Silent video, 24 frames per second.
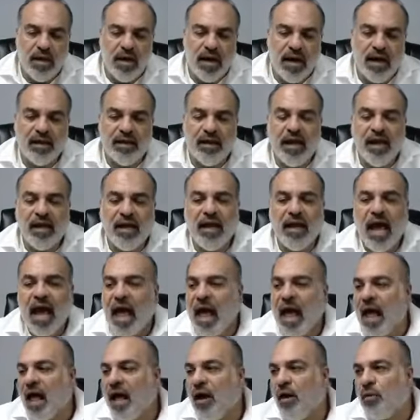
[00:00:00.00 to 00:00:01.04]
and then
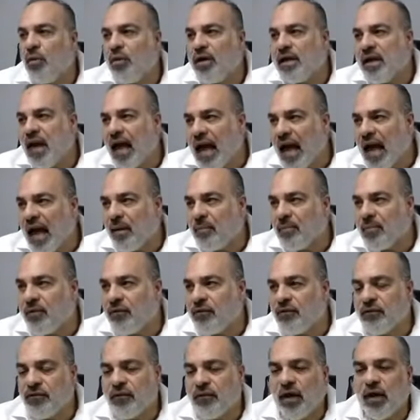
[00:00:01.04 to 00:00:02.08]
how it
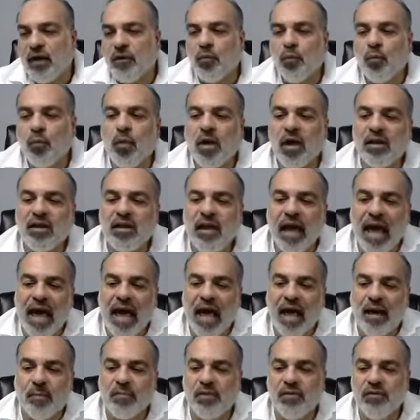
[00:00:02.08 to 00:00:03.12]
happens and what
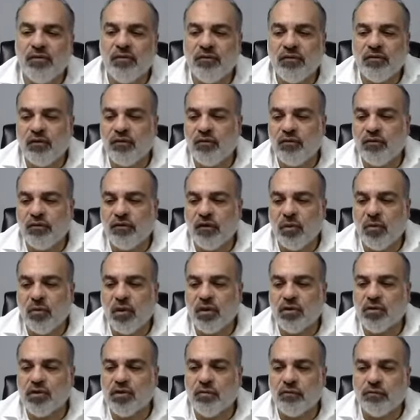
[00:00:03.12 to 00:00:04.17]
happens and so
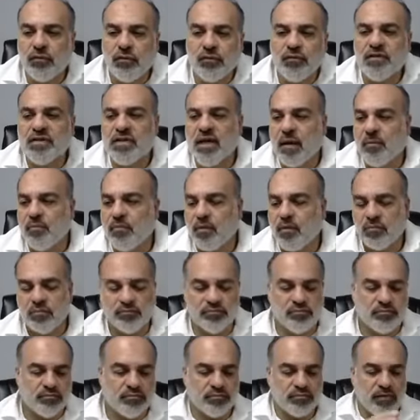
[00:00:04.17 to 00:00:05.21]
on. So for example,
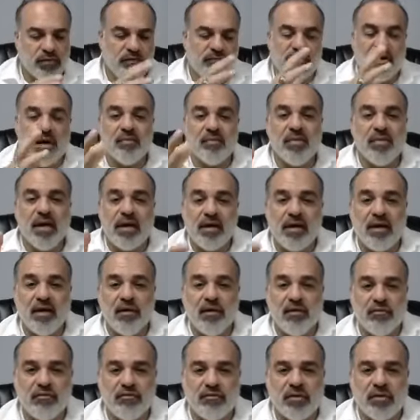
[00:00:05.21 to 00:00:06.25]
if I may
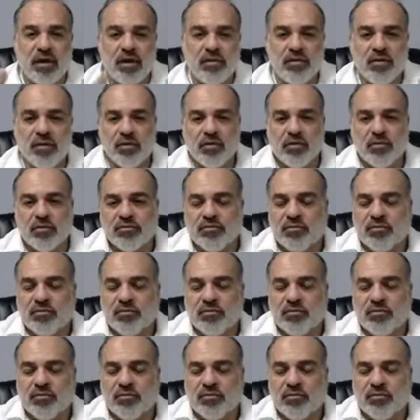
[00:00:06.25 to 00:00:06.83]
give, I don't know,